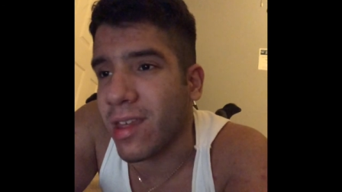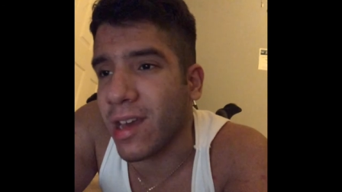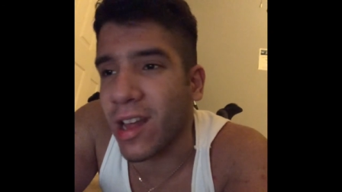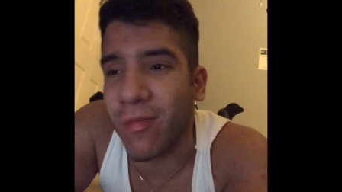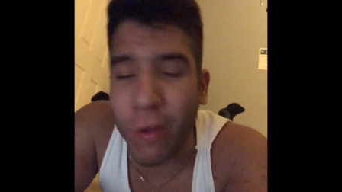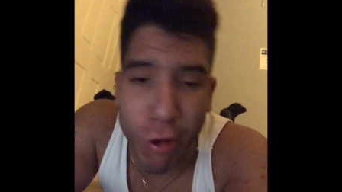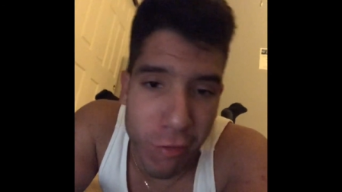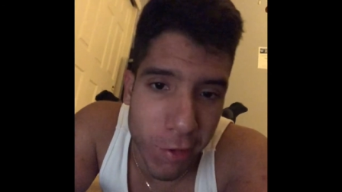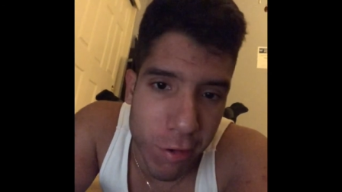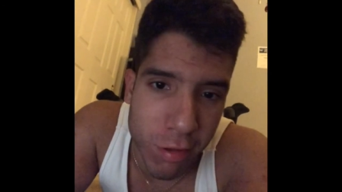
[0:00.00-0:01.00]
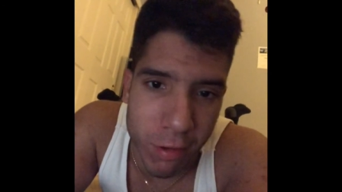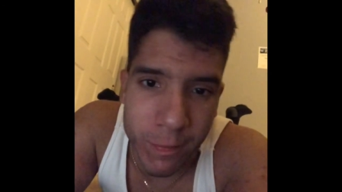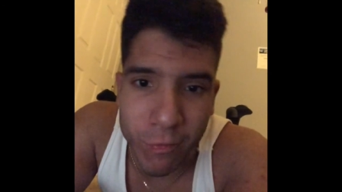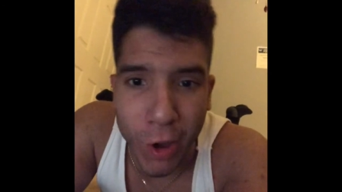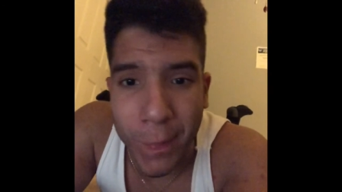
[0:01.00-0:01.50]
see you guys very, very
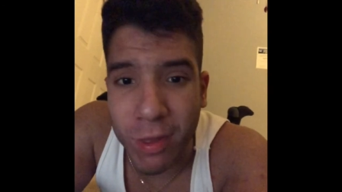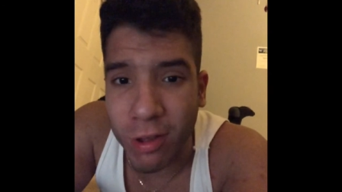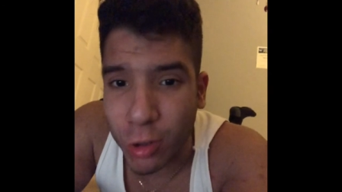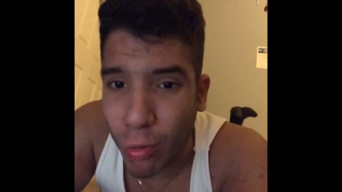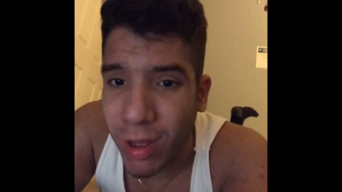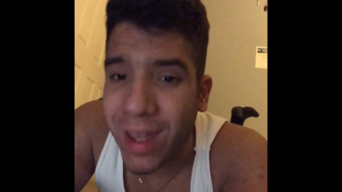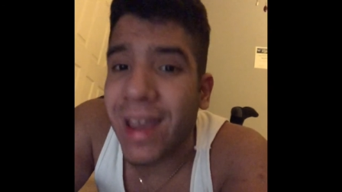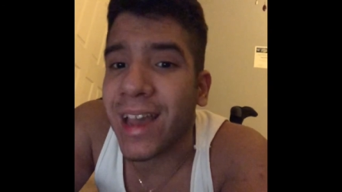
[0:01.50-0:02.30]
soon for episode 3.